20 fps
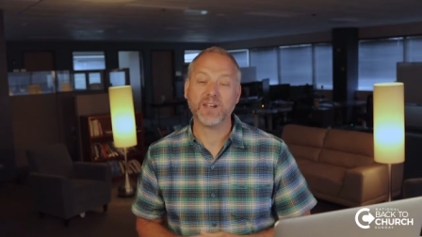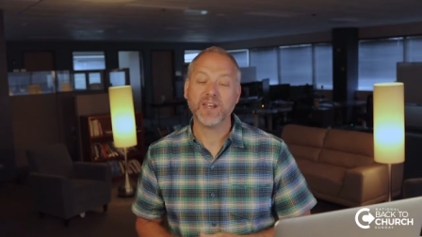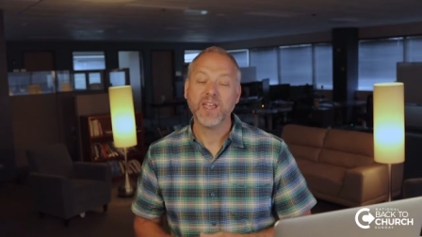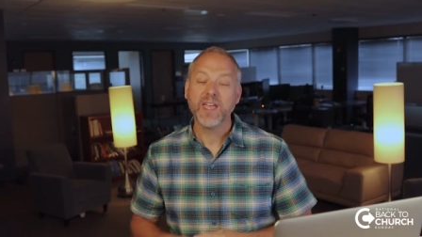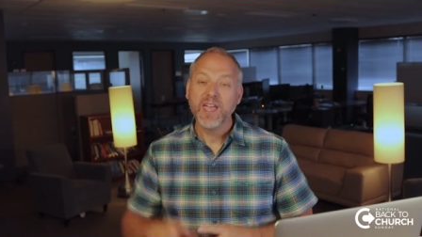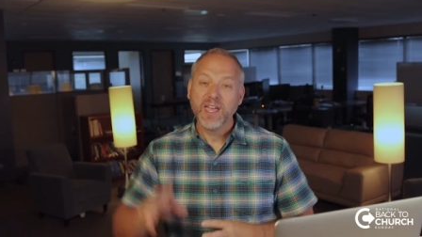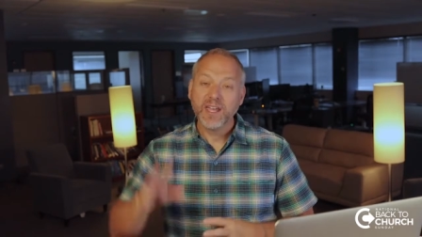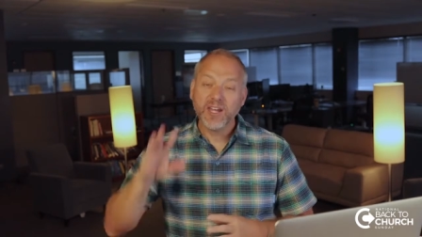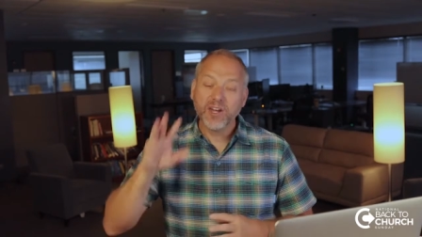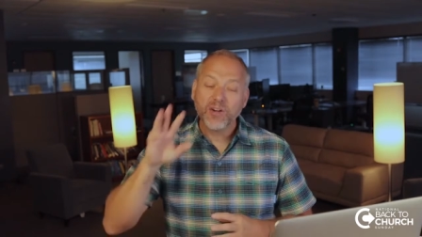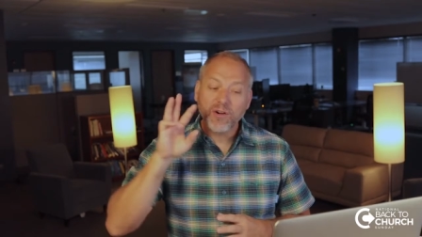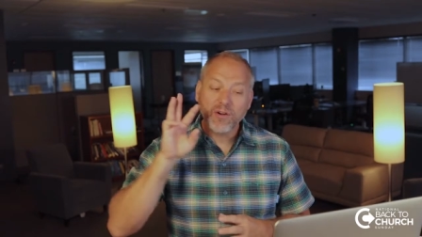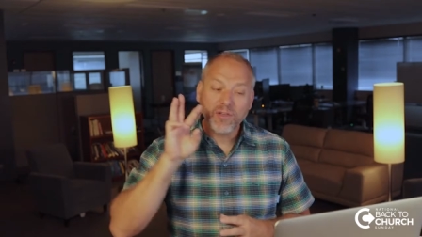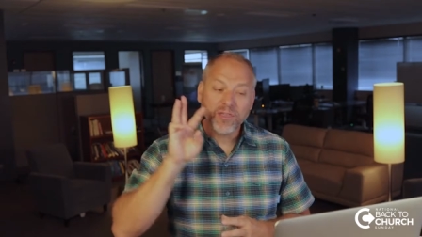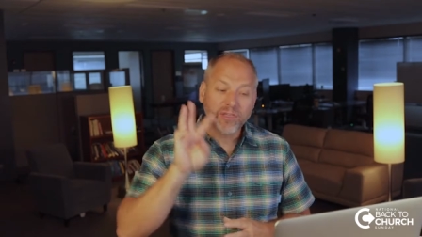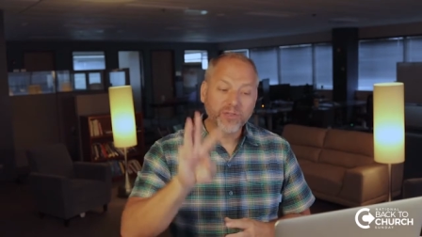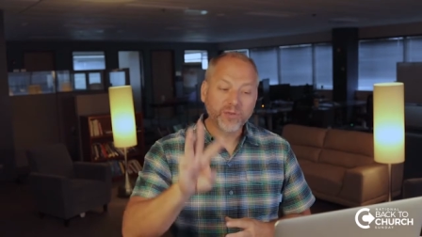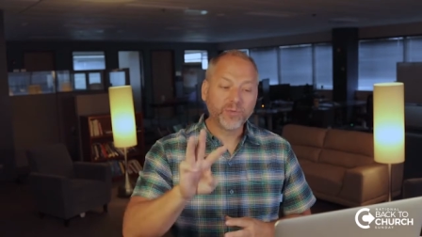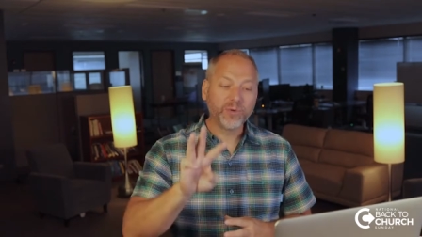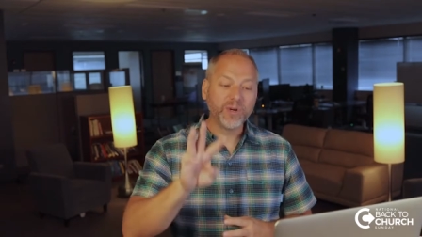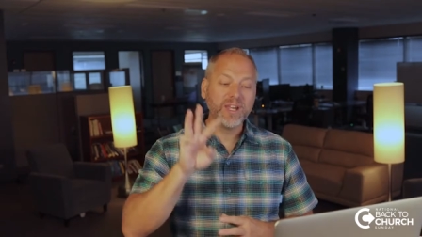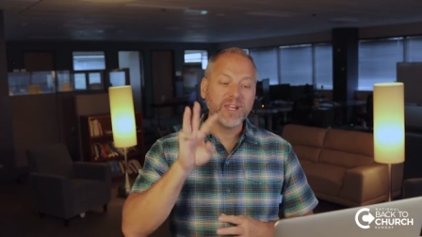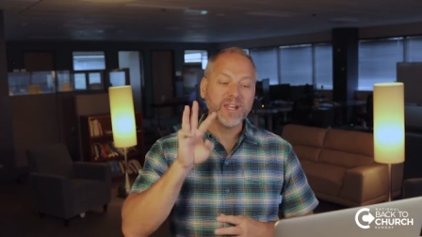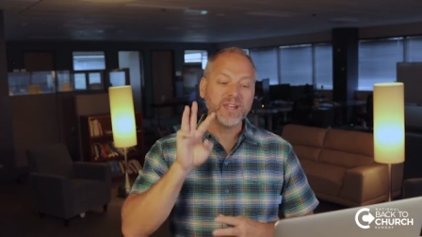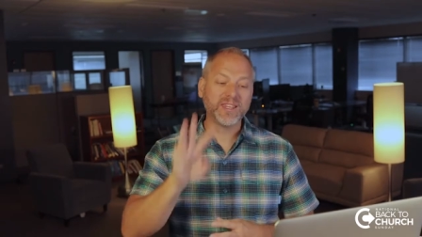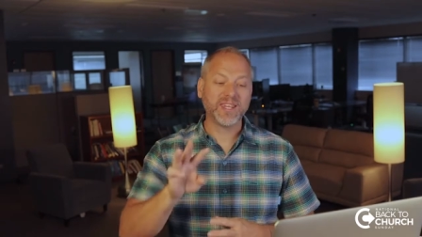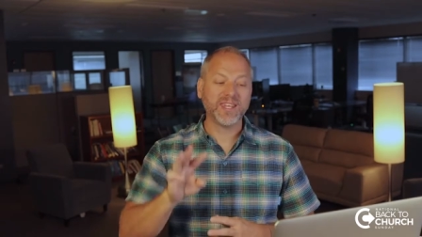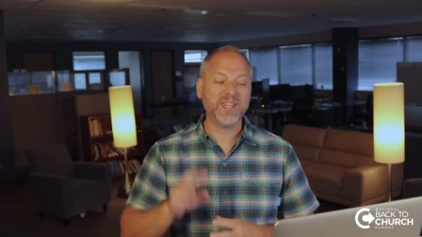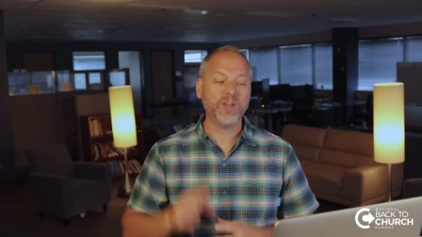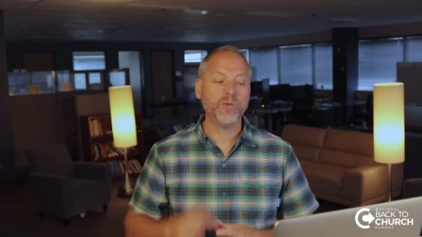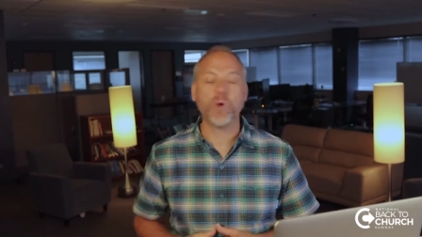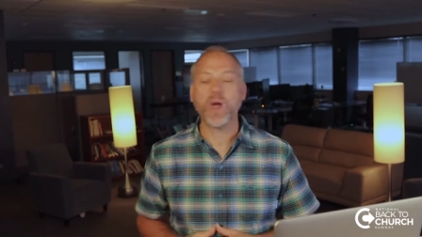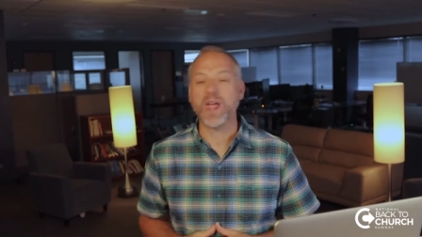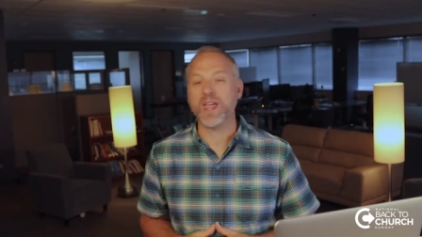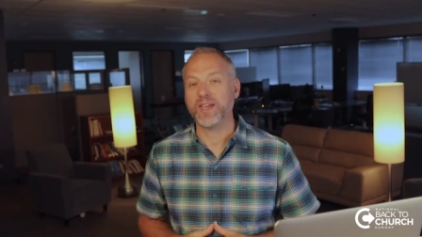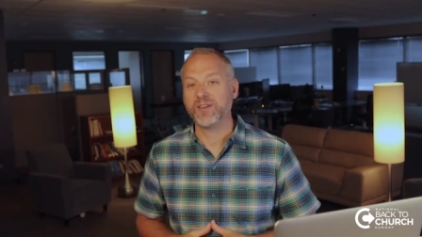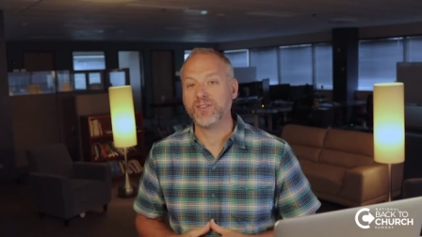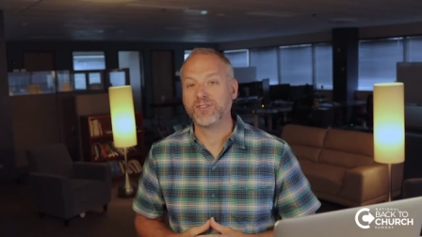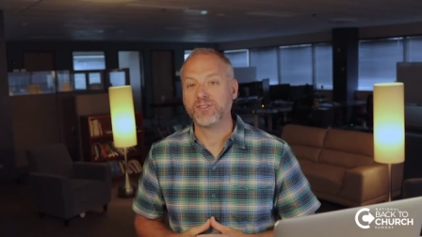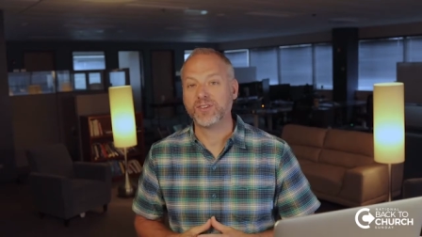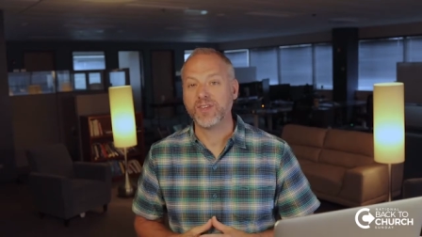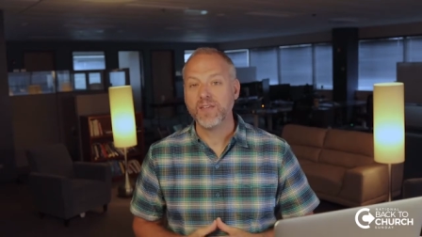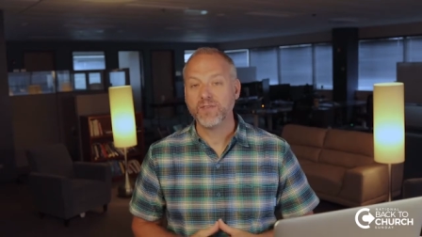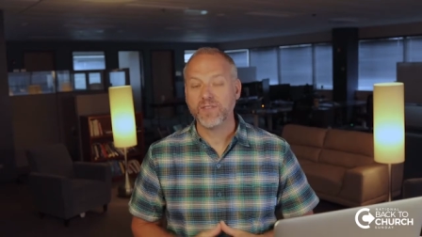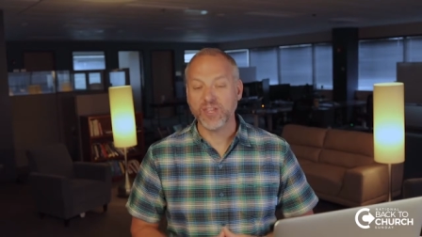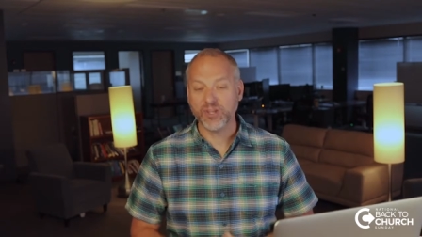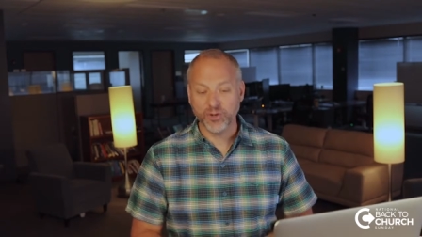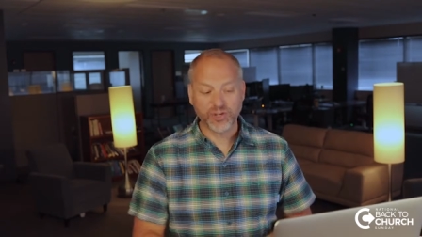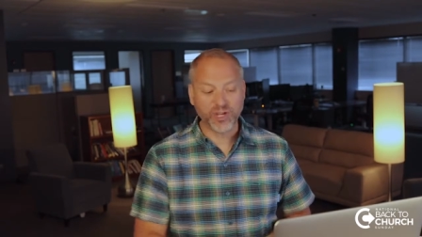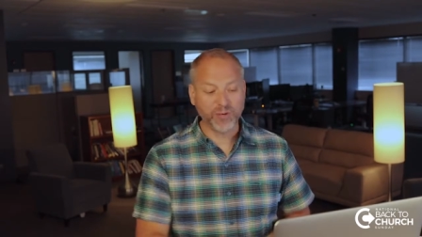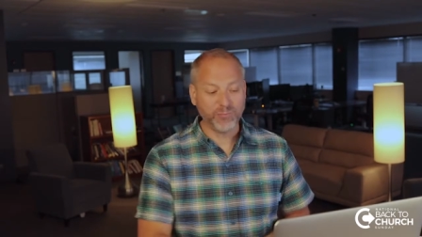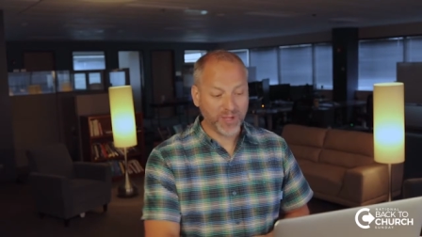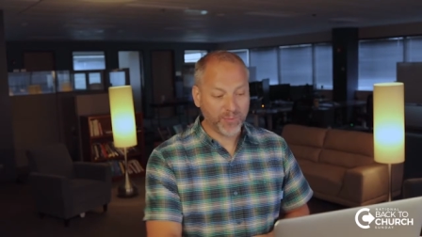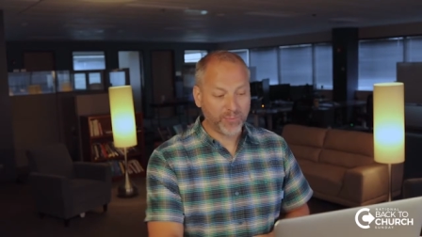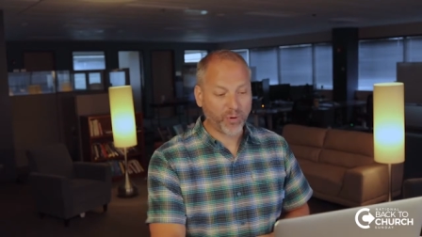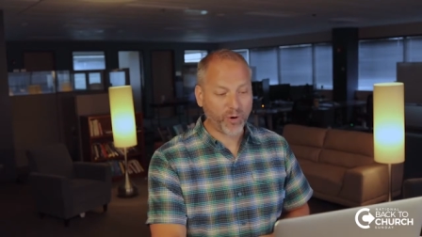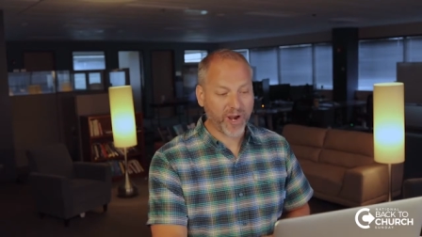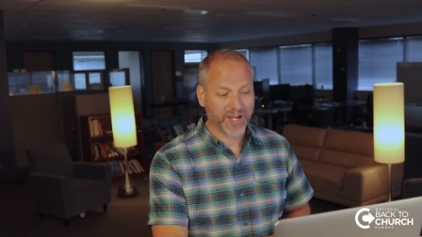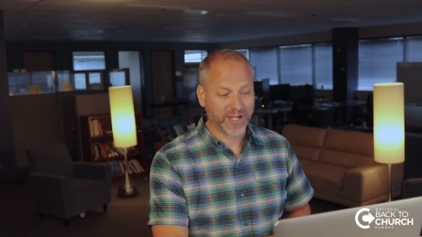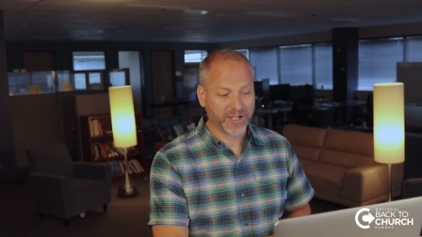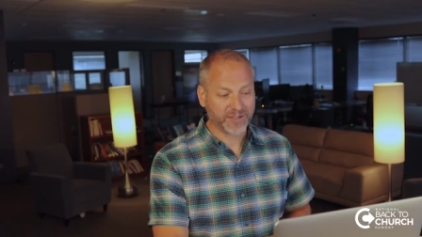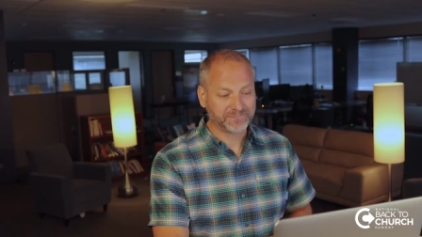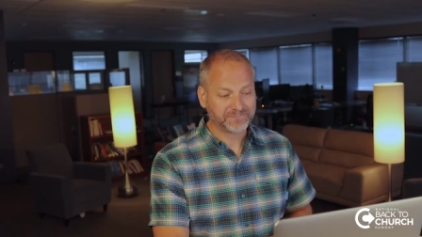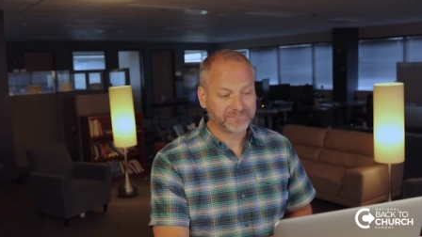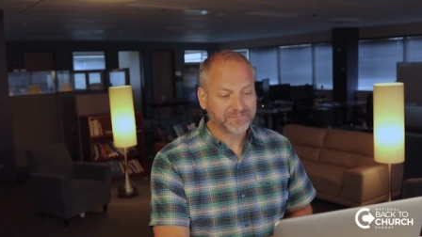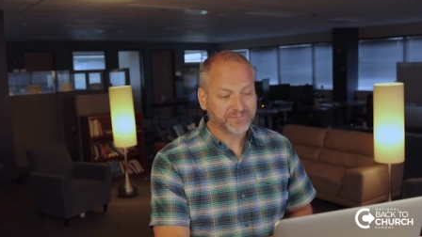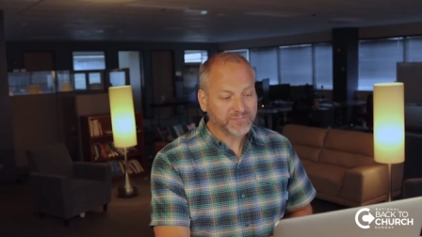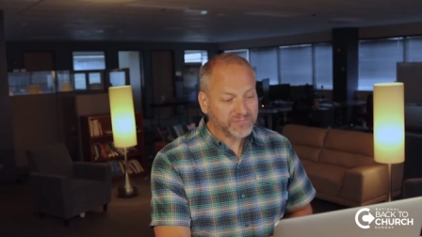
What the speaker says: And here are three key ways that you can be praying.